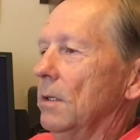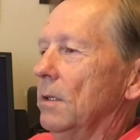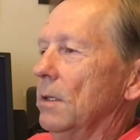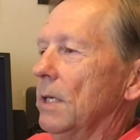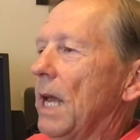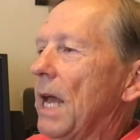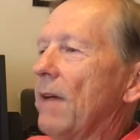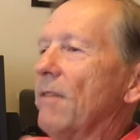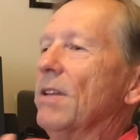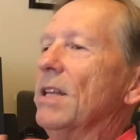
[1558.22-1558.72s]

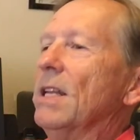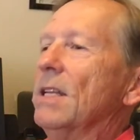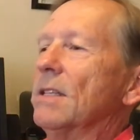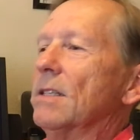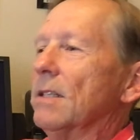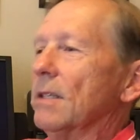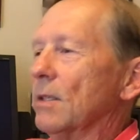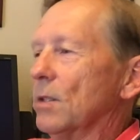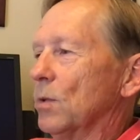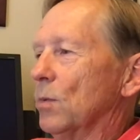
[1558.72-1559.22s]
have an
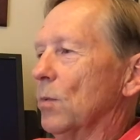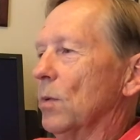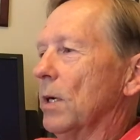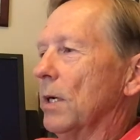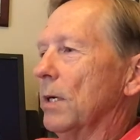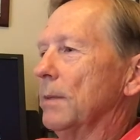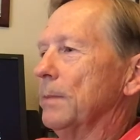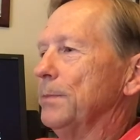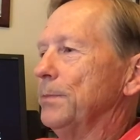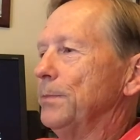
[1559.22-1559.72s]
instance
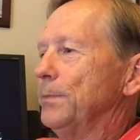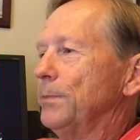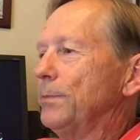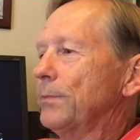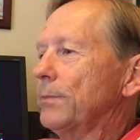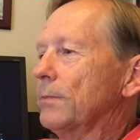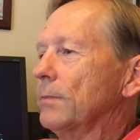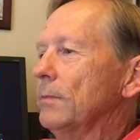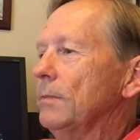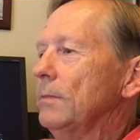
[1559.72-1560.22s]
where
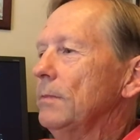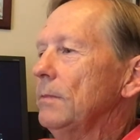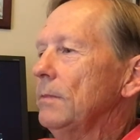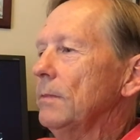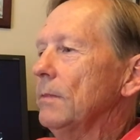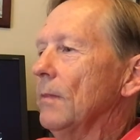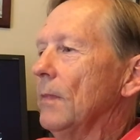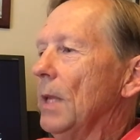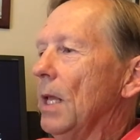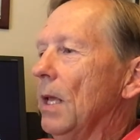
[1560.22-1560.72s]

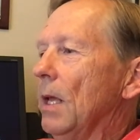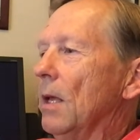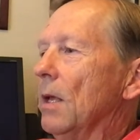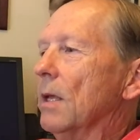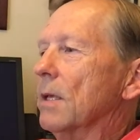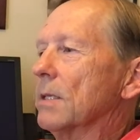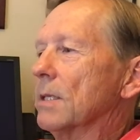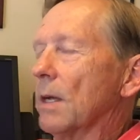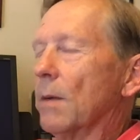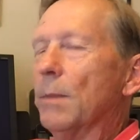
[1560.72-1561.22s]

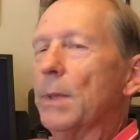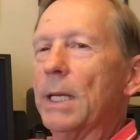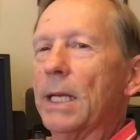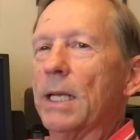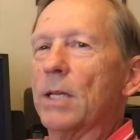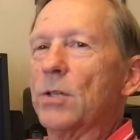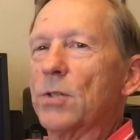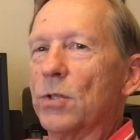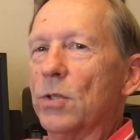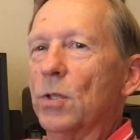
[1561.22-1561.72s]
something
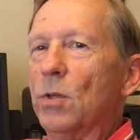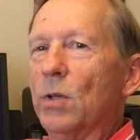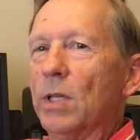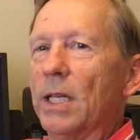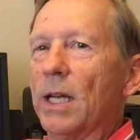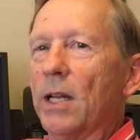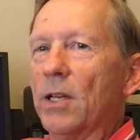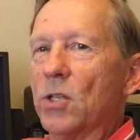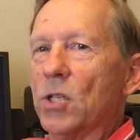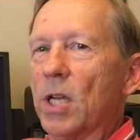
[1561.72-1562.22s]
is truly
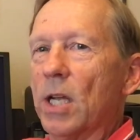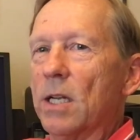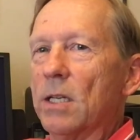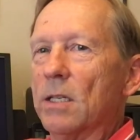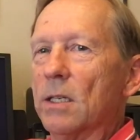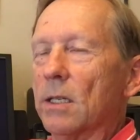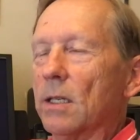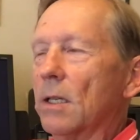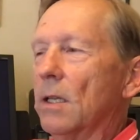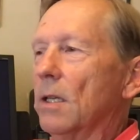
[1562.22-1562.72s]

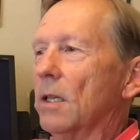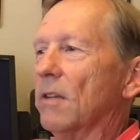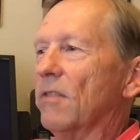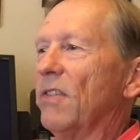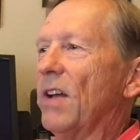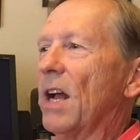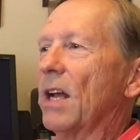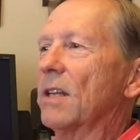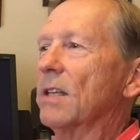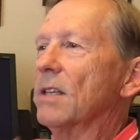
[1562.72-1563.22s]
unchanging. The
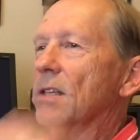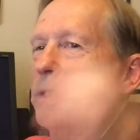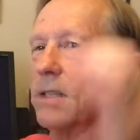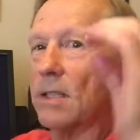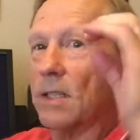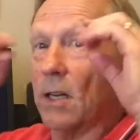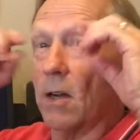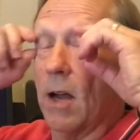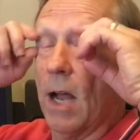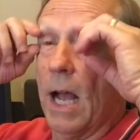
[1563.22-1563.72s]
fact is
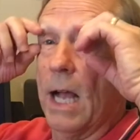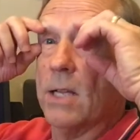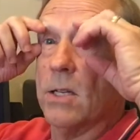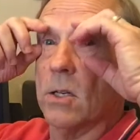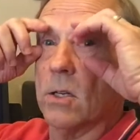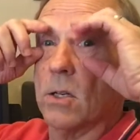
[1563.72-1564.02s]
their eyes are